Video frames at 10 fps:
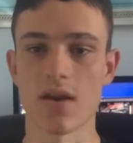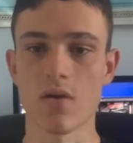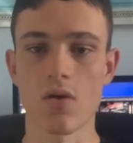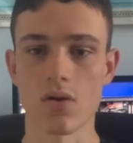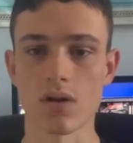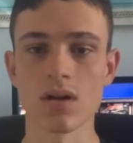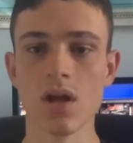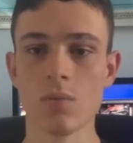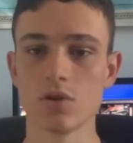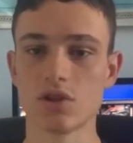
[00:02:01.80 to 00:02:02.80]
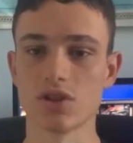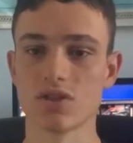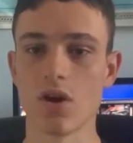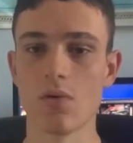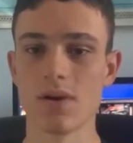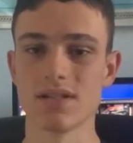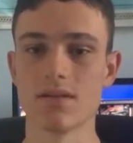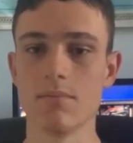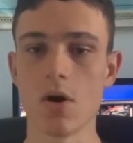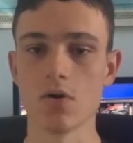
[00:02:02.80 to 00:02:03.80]
at all, which is always
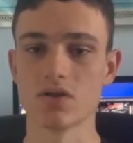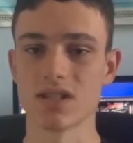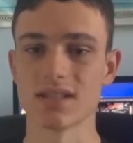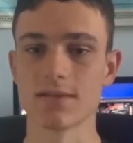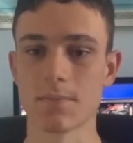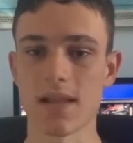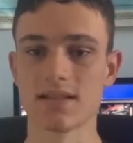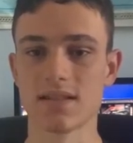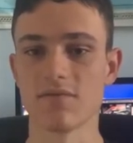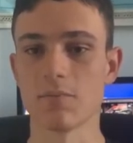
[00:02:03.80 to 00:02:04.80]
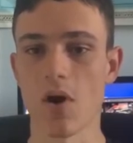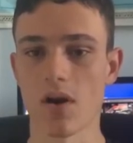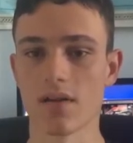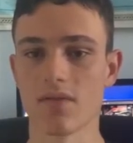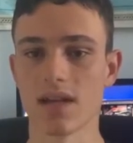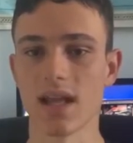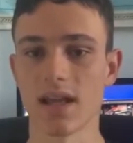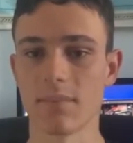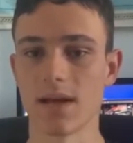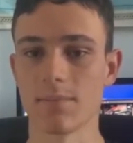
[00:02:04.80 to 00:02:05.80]
the most expensive part of a
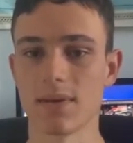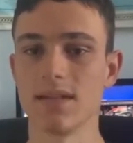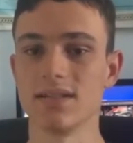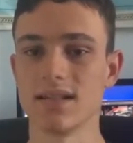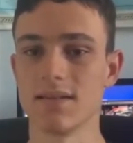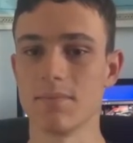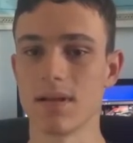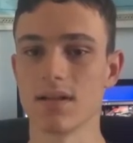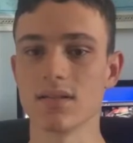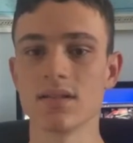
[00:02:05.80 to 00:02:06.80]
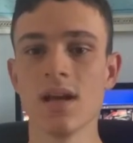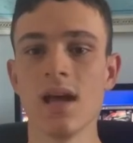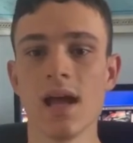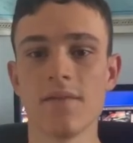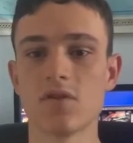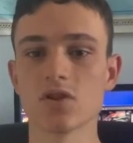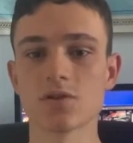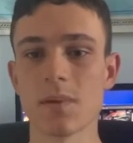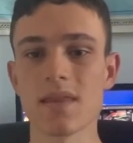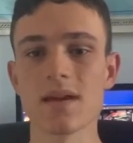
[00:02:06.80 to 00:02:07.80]
gaming P C build. If you're
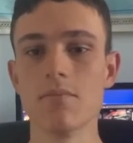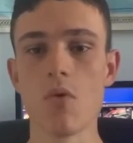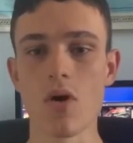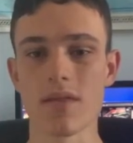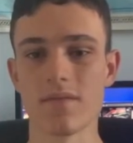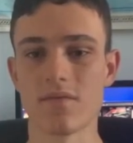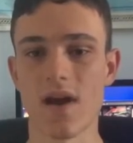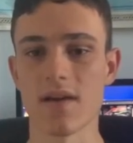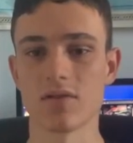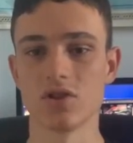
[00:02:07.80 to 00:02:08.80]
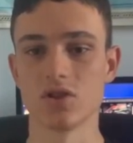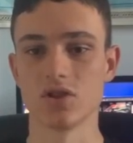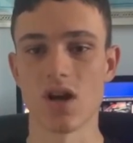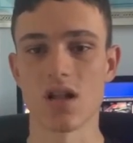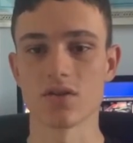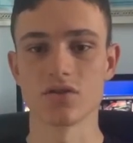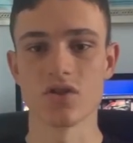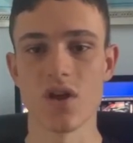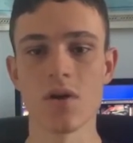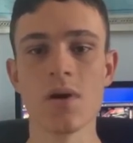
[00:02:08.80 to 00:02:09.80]
spending more than five hundred dollars
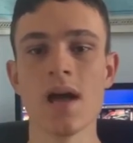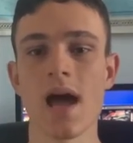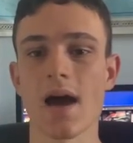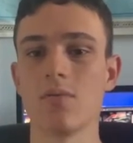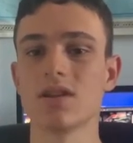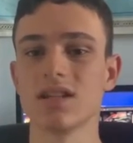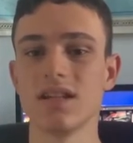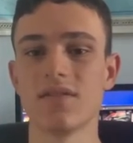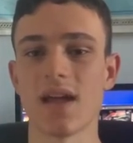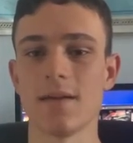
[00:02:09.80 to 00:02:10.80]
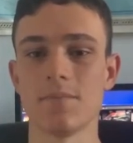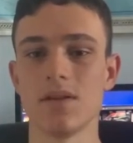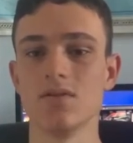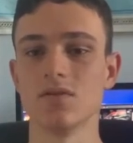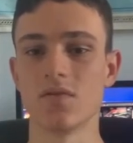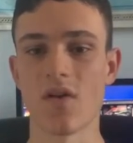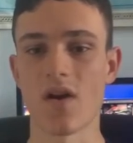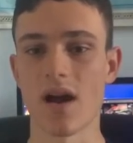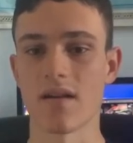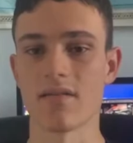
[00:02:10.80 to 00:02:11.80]
though, I would leave A P Us
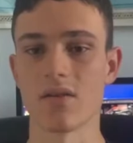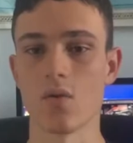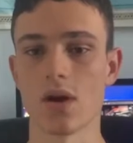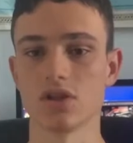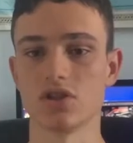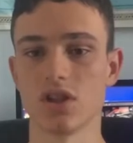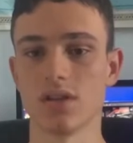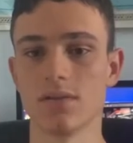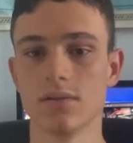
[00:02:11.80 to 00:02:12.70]
far out of the question.